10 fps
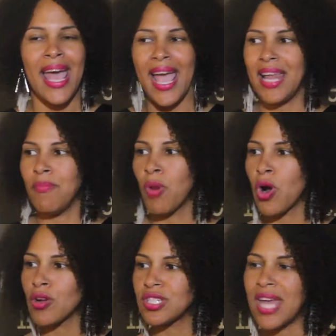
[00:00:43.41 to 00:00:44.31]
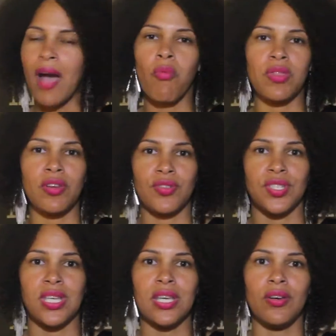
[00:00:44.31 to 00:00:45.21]
and merge that with their
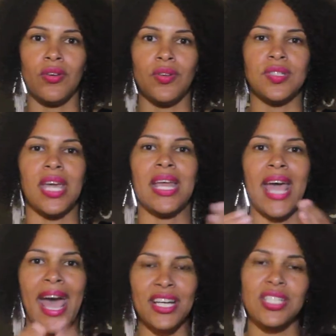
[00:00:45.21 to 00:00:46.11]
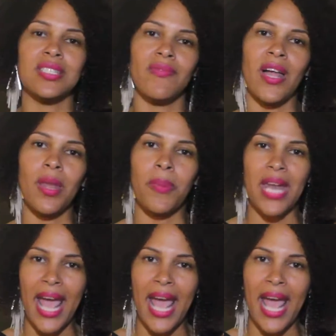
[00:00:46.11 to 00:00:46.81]
skills and actually develop an